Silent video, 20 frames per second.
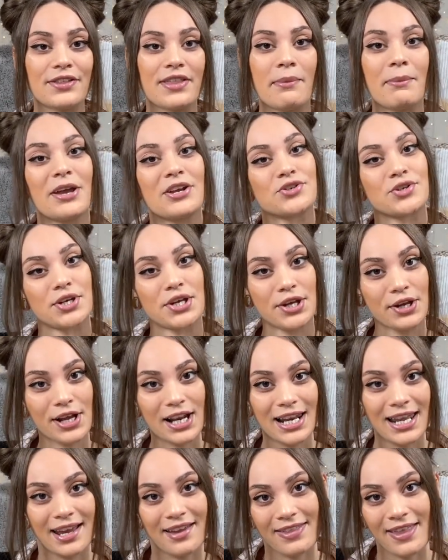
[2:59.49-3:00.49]
then make sure you
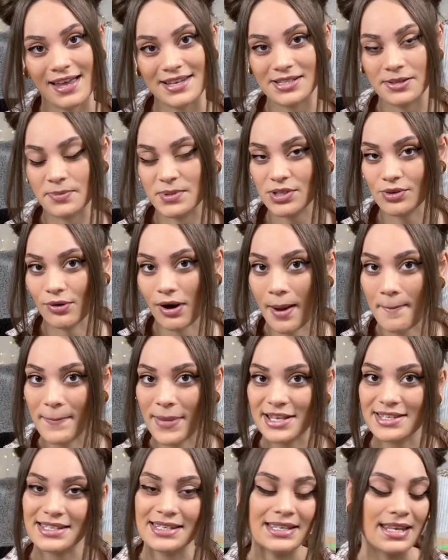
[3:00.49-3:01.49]
click that subscribe
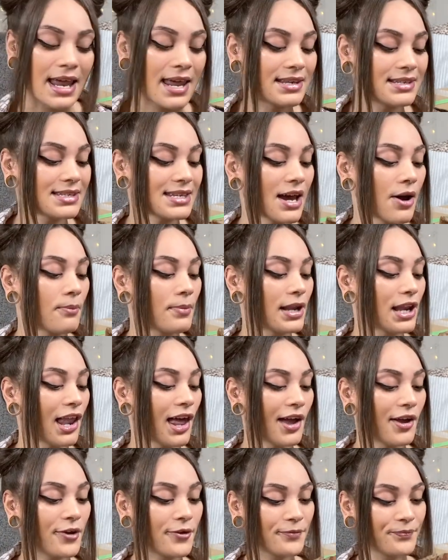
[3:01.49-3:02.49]
button down below.